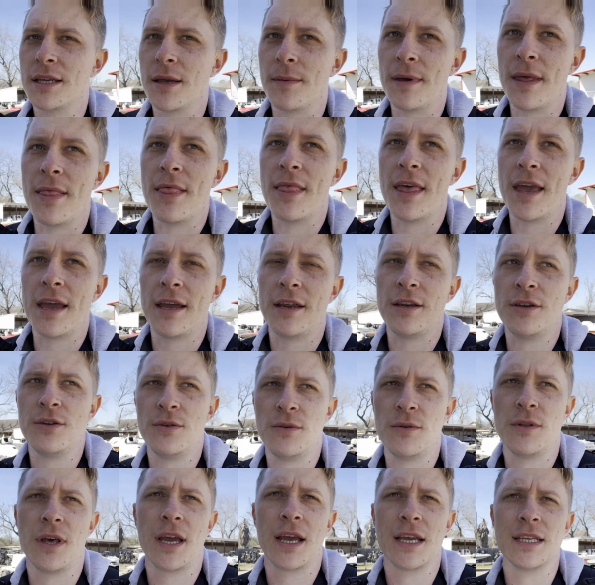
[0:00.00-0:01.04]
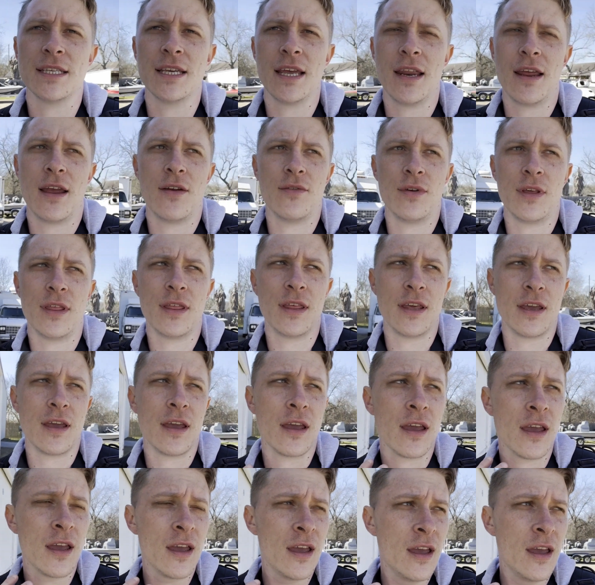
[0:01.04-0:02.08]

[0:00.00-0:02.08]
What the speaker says: I mean, they do, like I said, everything